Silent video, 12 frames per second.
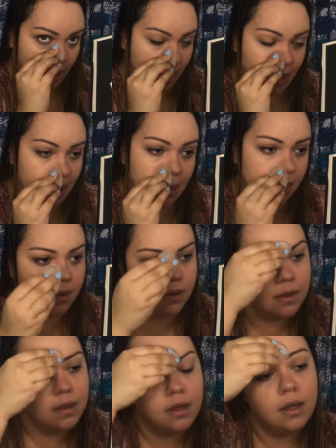eye
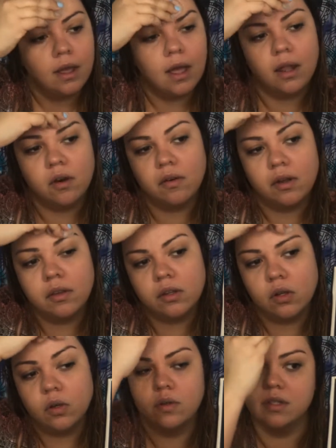and around the
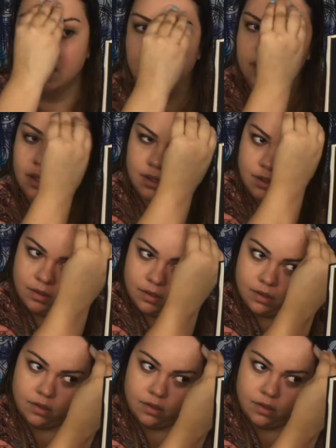nose area.